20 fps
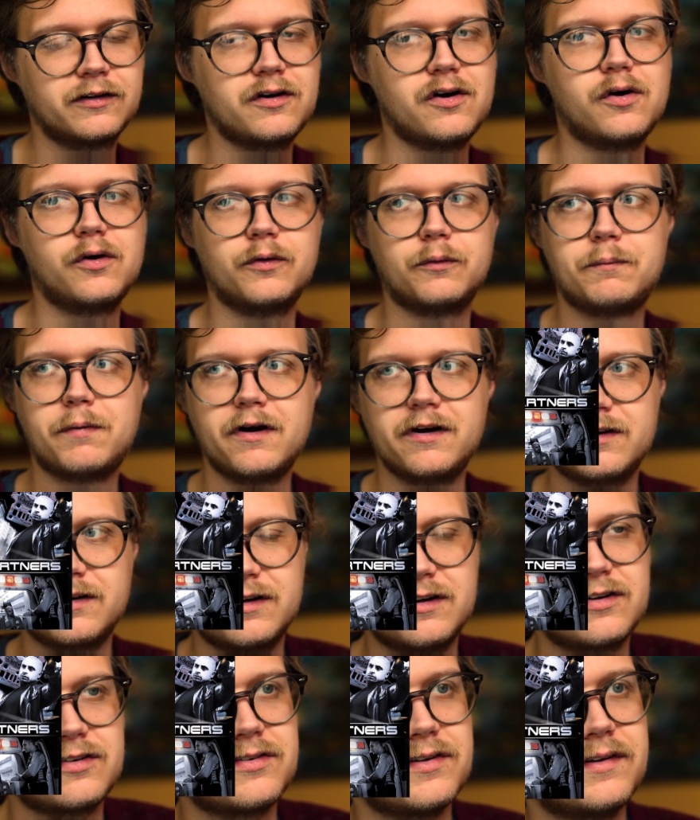called
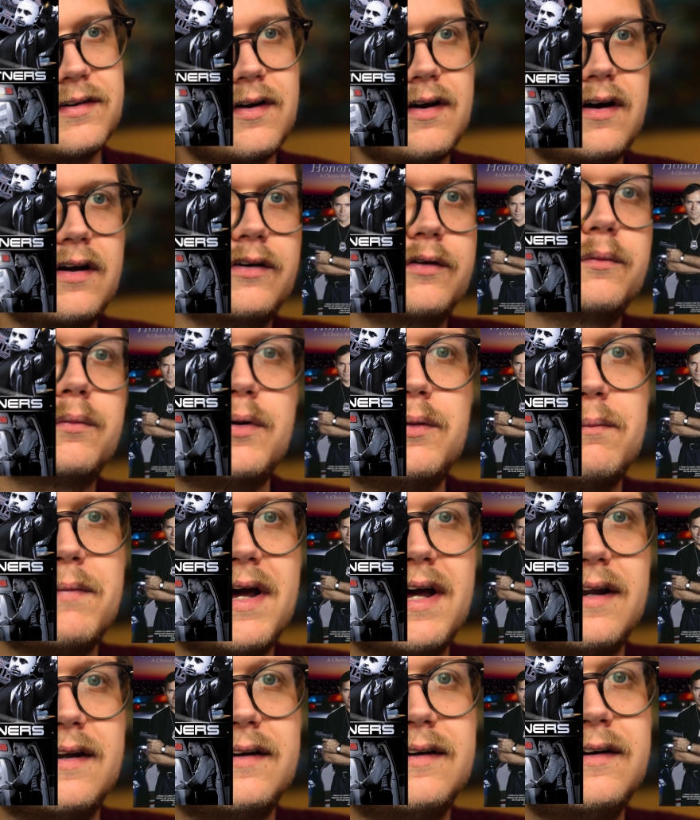Partners and Honorable
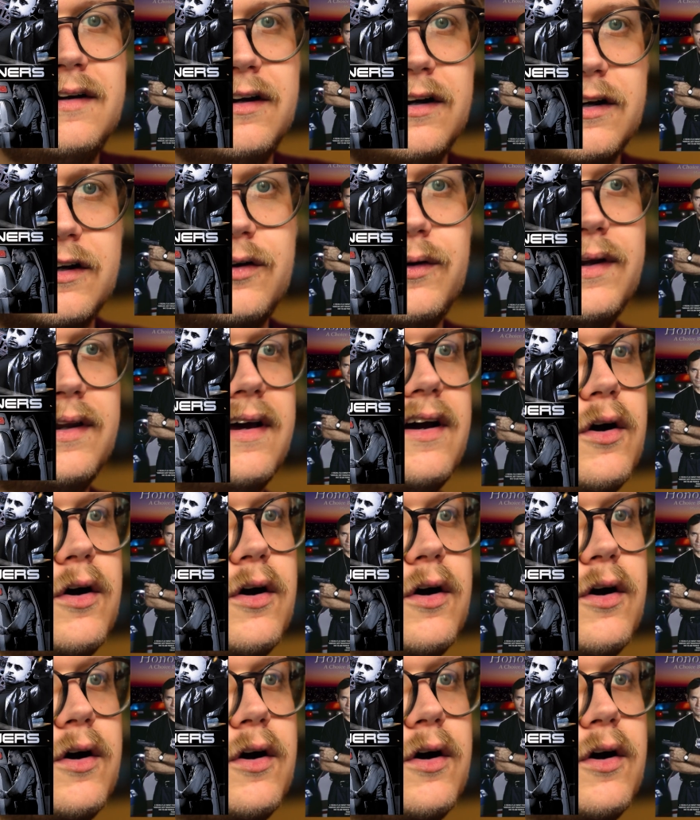Men, are going to